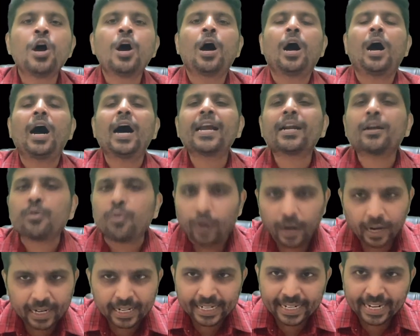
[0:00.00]
Or
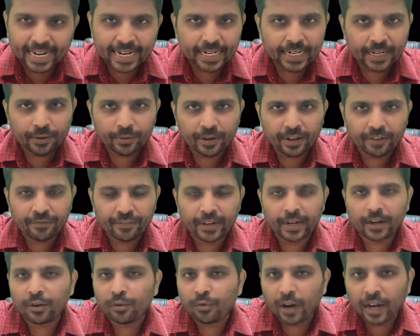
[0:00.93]
qualitative
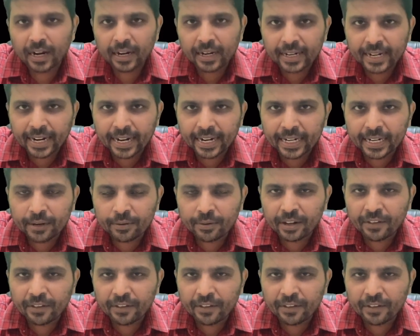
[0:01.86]
defect. Qualitative